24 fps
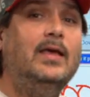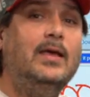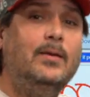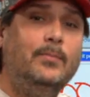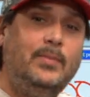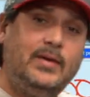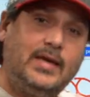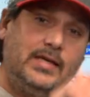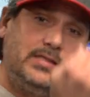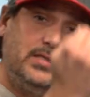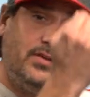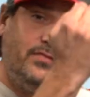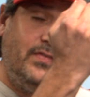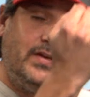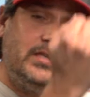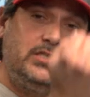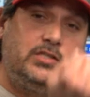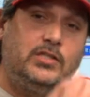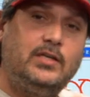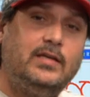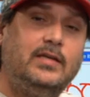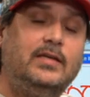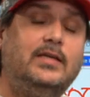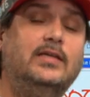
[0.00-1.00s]
because
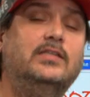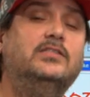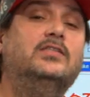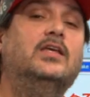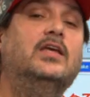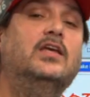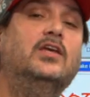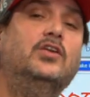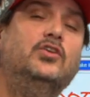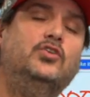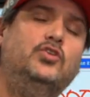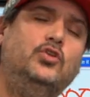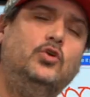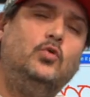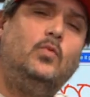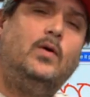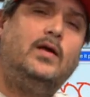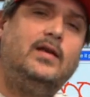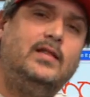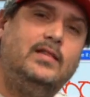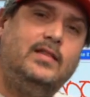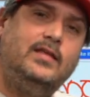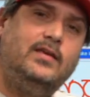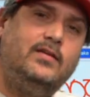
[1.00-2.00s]
eventually because do you
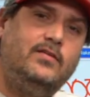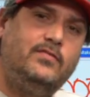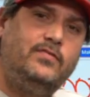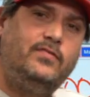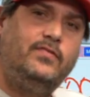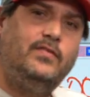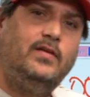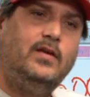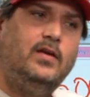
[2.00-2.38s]
want to live